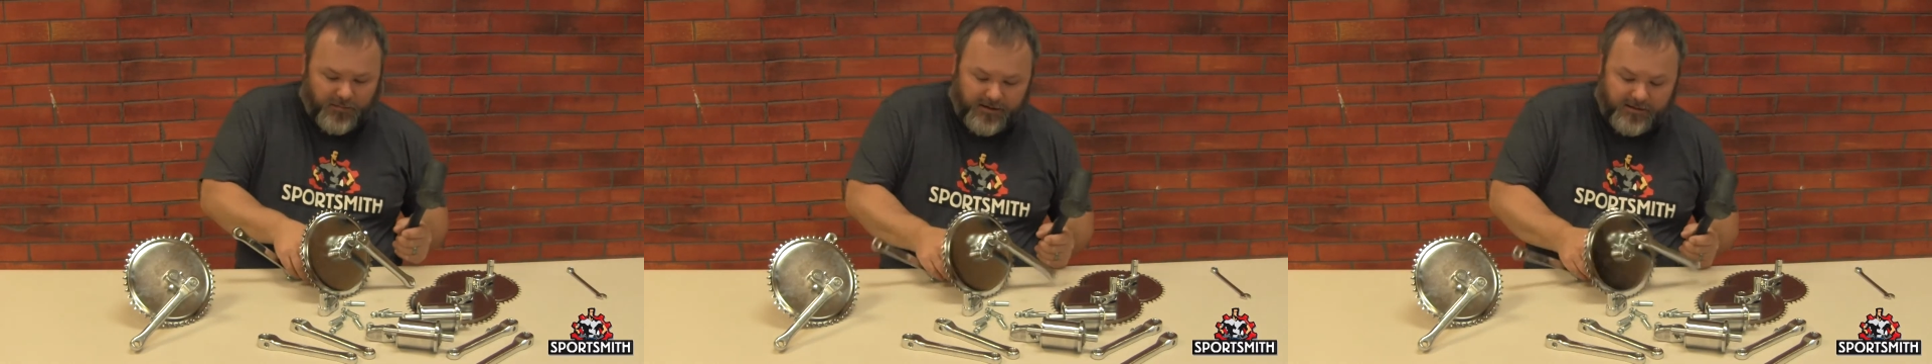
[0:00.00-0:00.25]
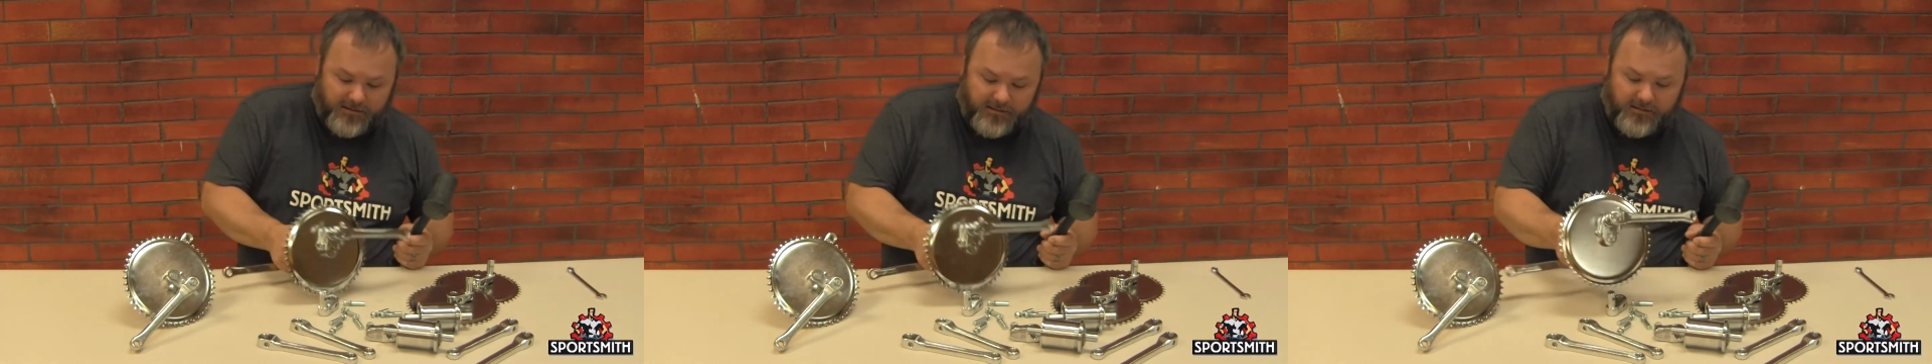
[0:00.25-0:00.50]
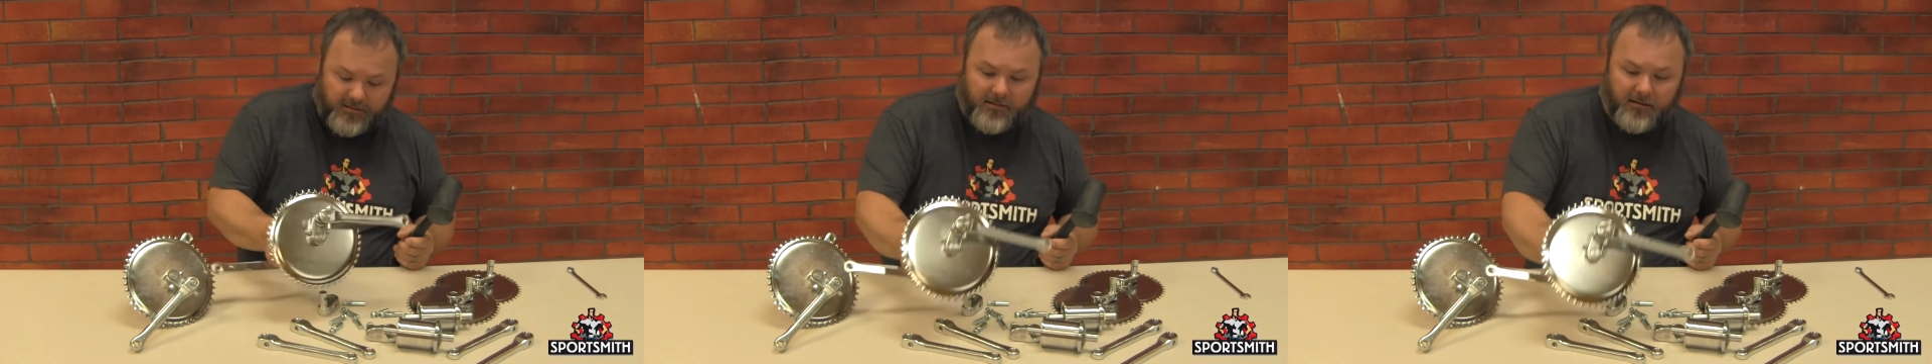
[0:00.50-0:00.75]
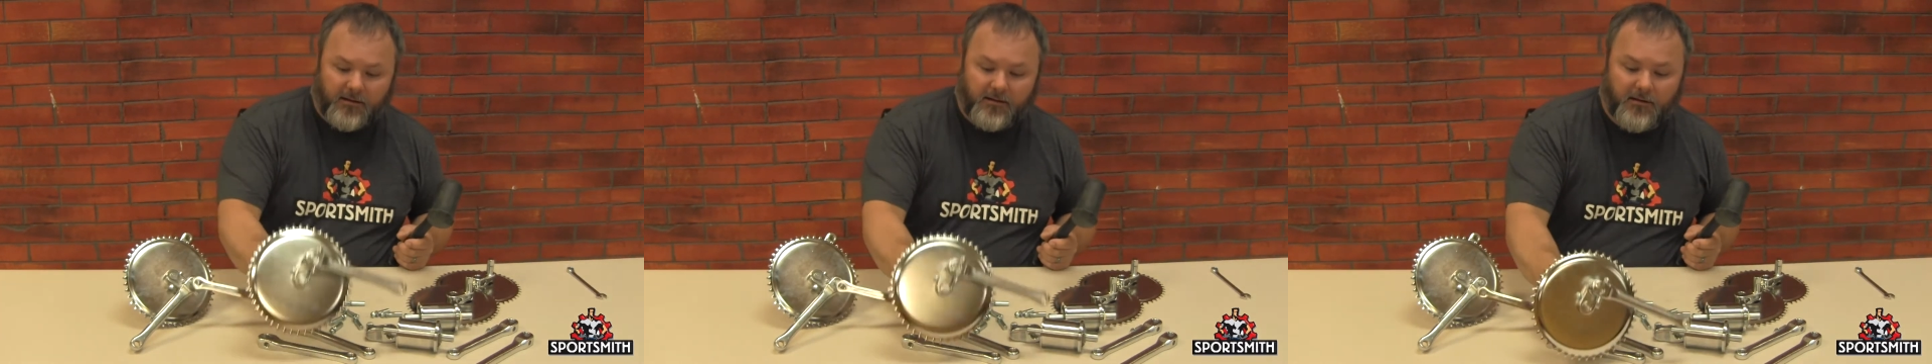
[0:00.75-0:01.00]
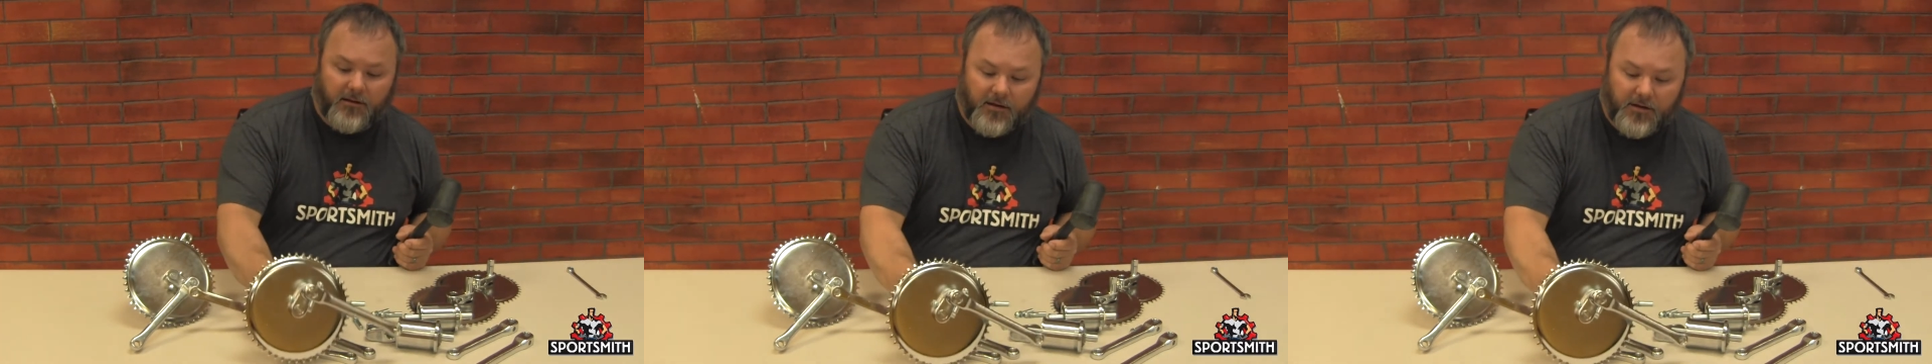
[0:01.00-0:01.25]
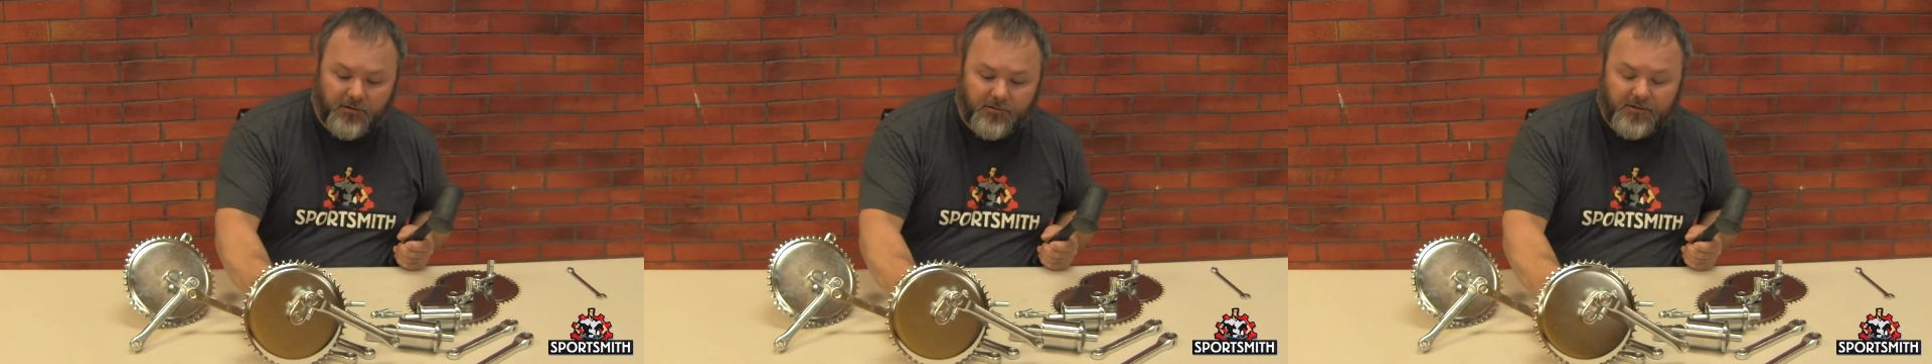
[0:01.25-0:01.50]
pins, you
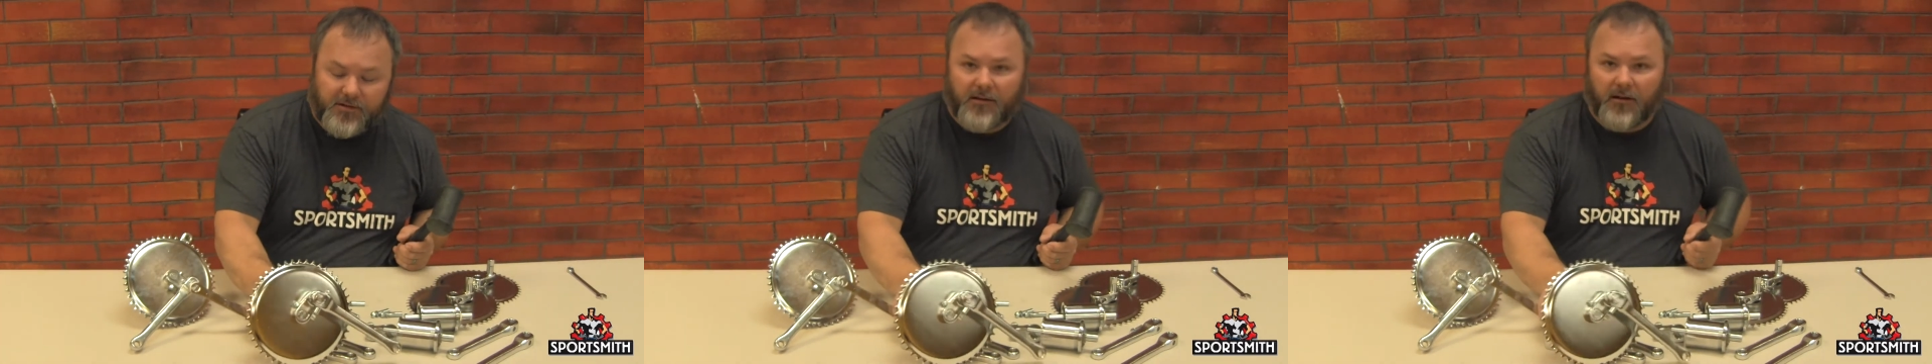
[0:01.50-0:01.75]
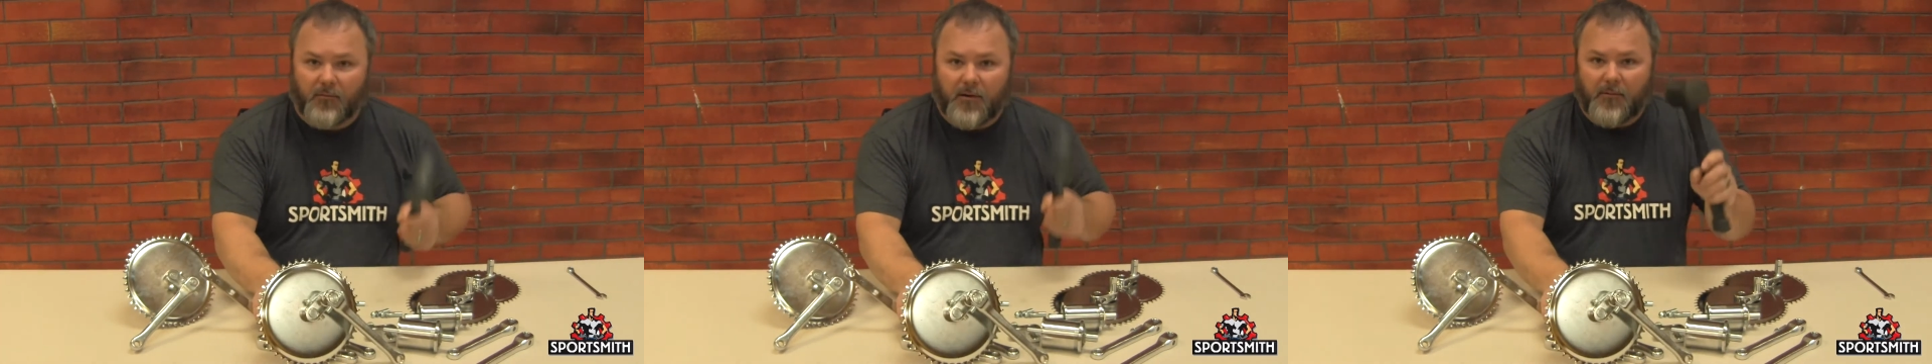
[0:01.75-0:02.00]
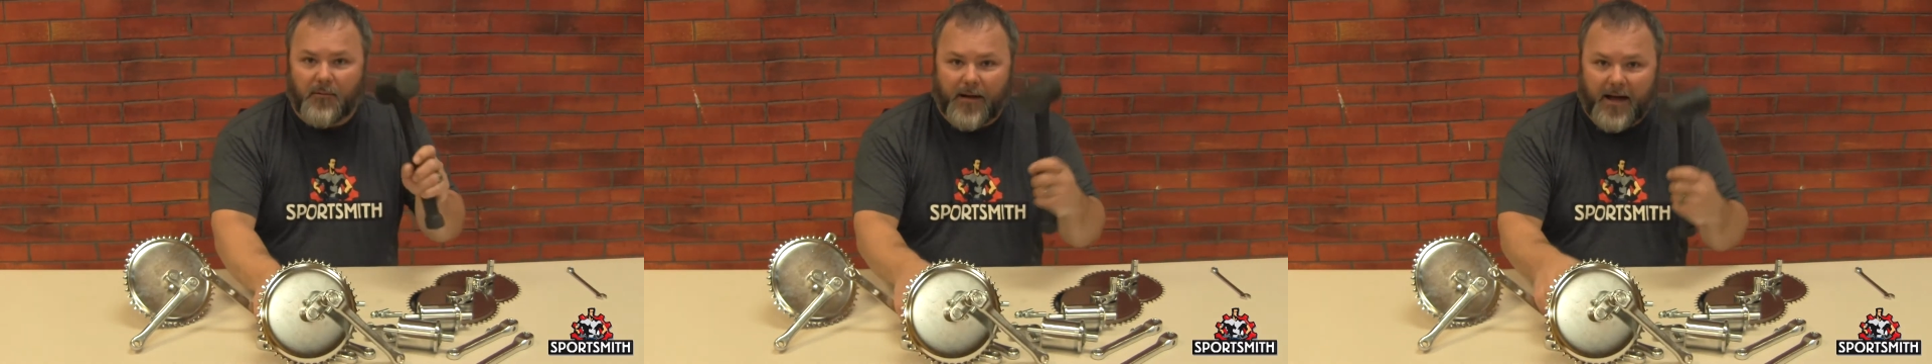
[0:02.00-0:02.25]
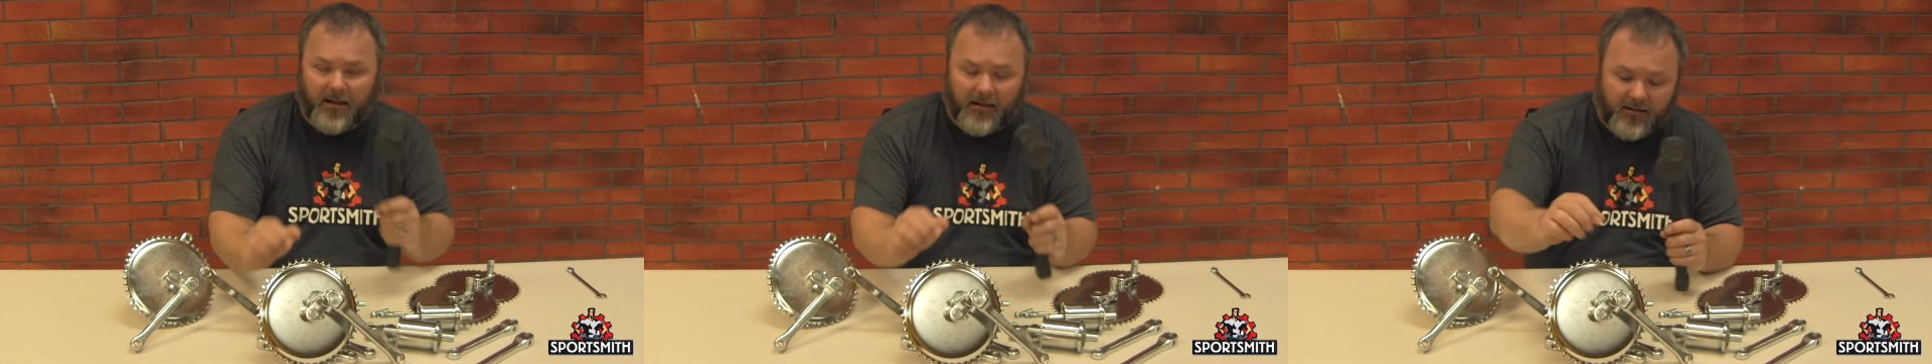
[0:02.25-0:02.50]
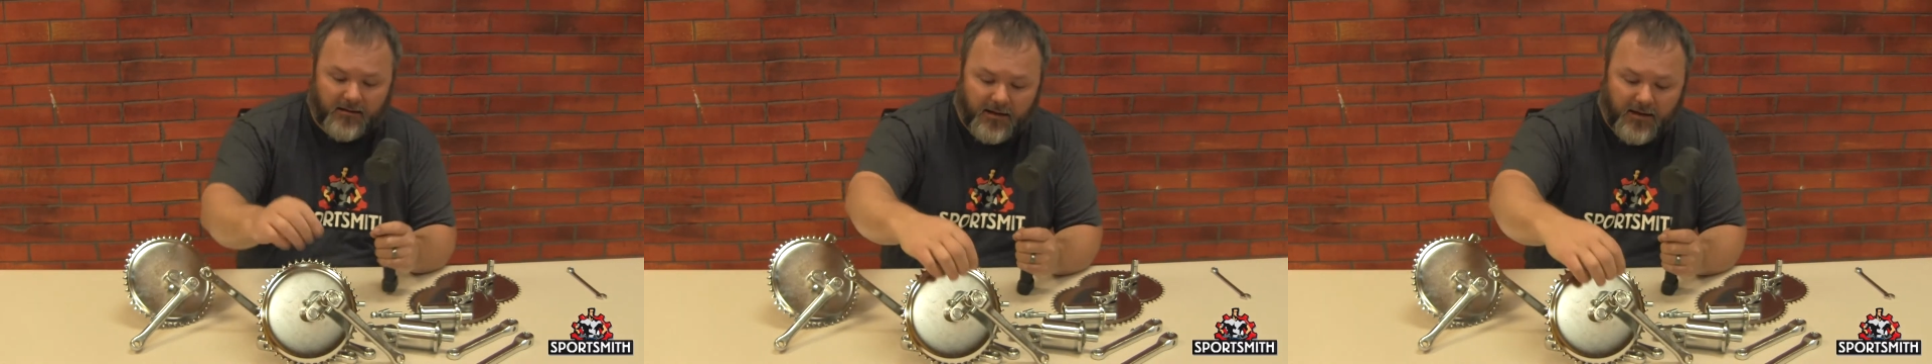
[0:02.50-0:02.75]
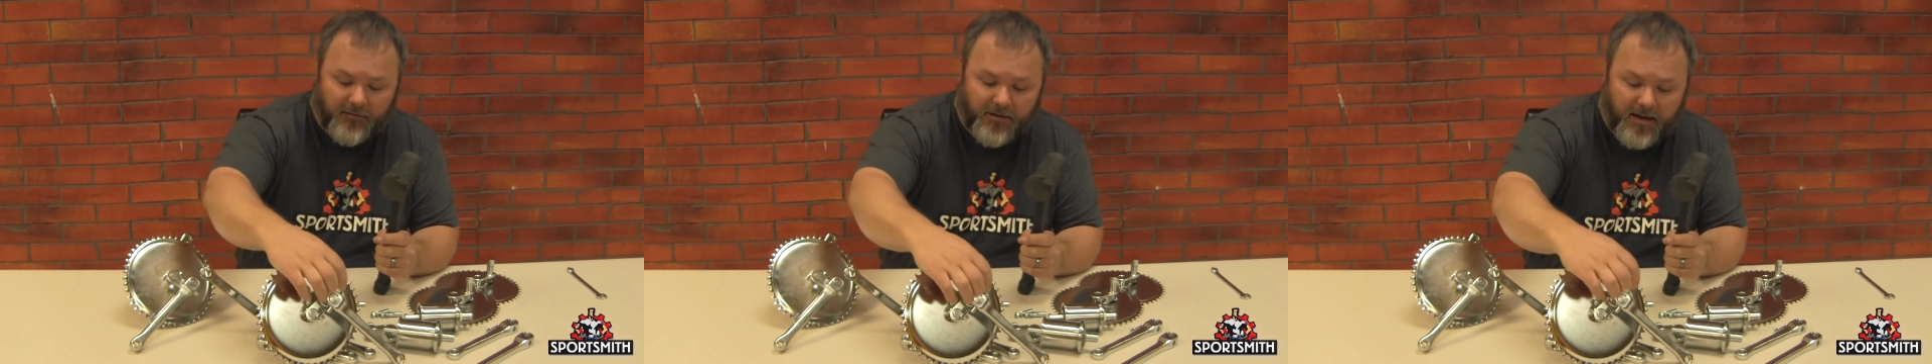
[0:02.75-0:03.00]
can use a rubber mallet
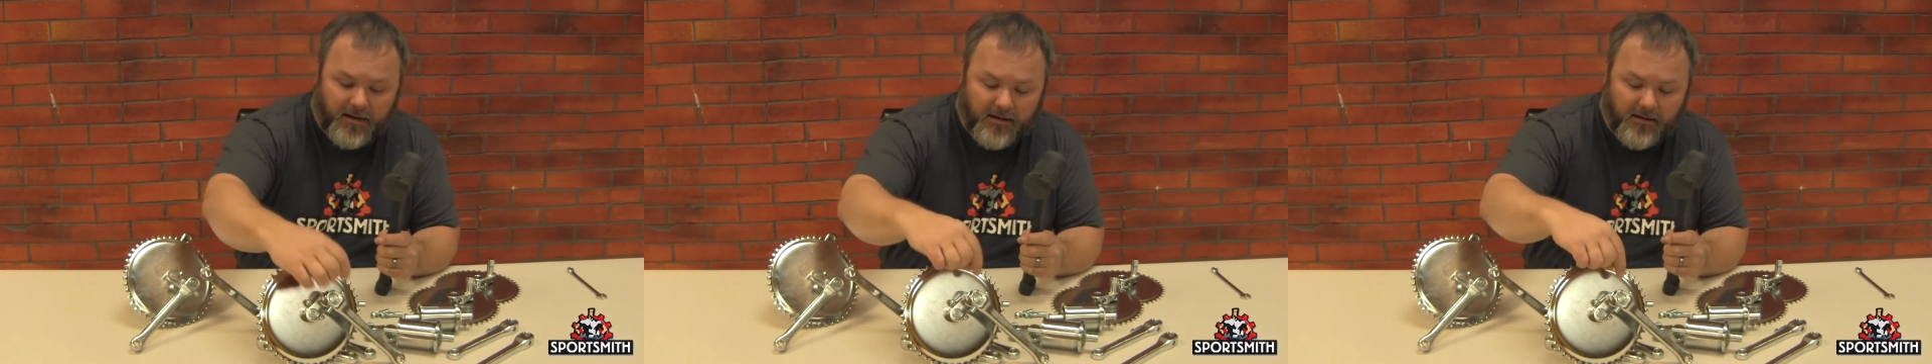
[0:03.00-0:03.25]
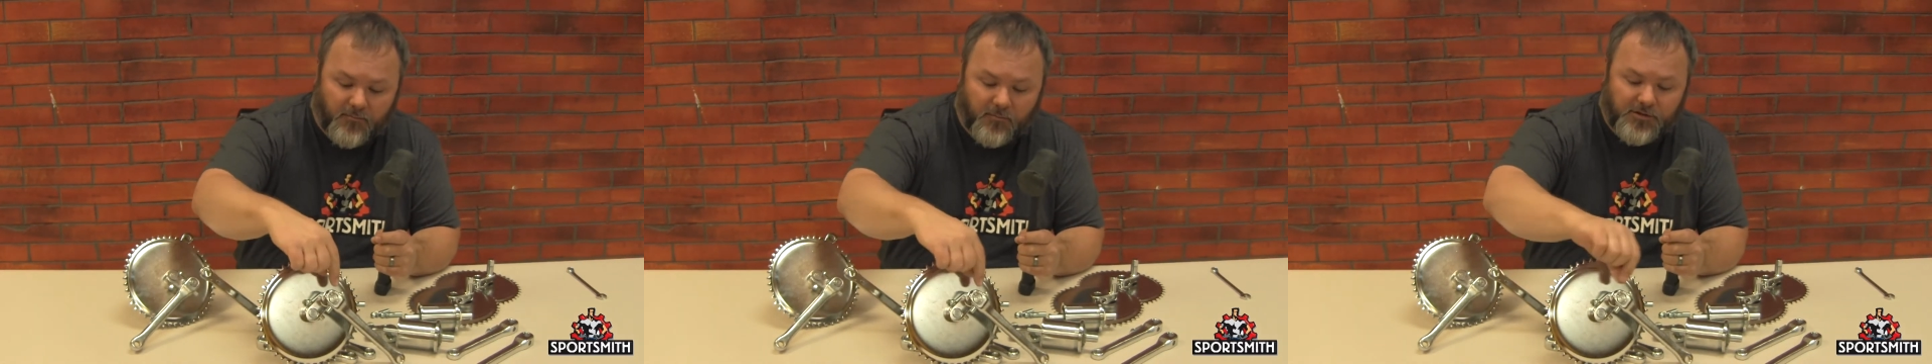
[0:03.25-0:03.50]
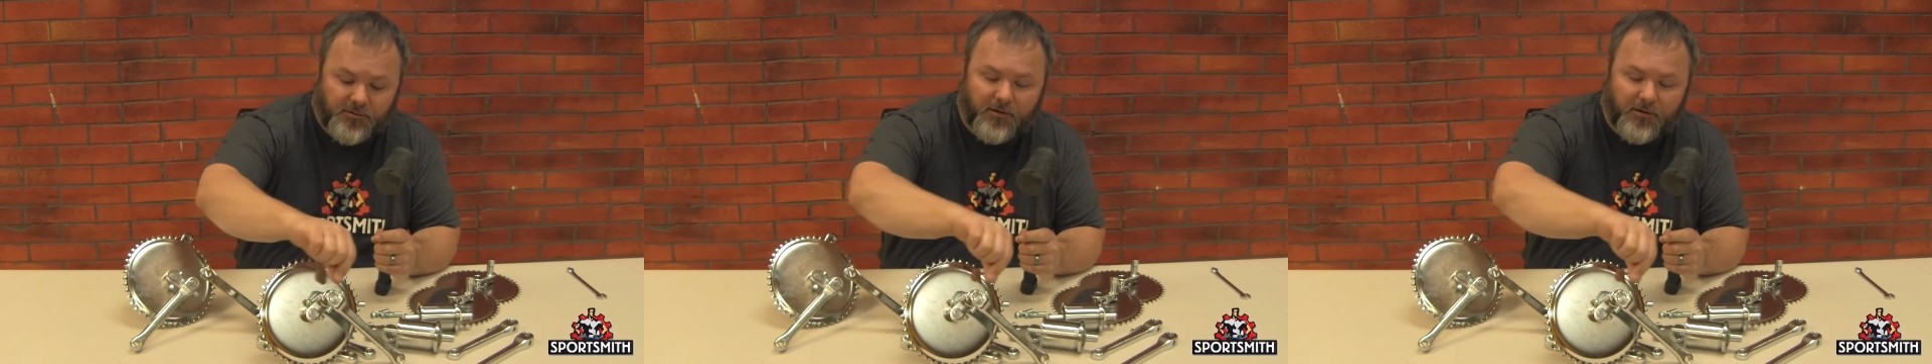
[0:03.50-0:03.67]
like I've got here, and what you